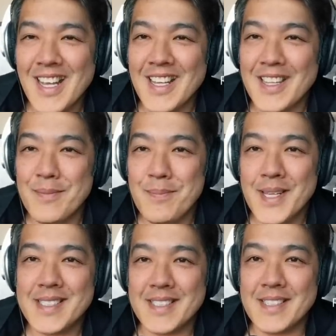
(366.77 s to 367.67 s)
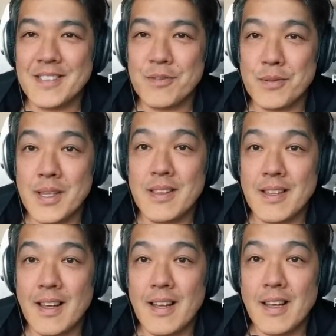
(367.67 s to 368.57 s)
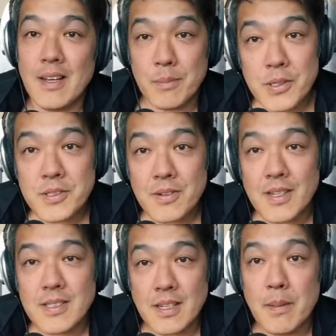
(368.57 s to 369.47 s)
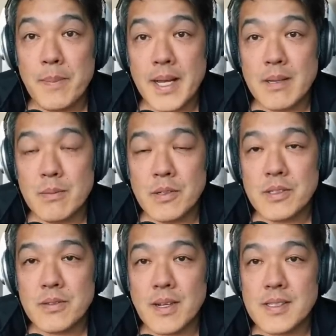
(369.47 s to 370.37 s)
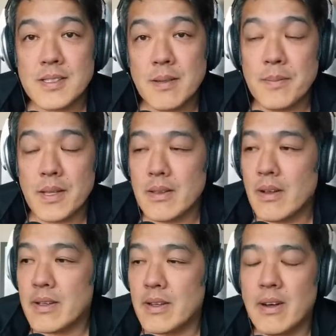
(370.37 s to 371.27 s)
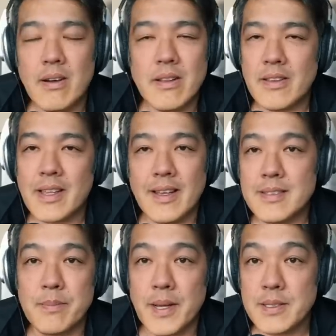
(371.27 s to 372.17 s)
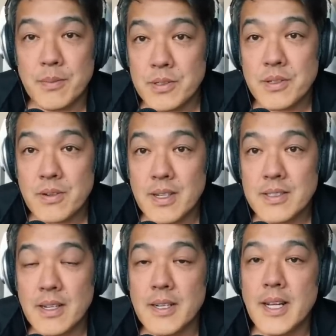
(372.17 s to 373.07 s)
and then mix it with a moisturizer, a banal moisturizer, something like a hyaluronic acid-based moisturizer.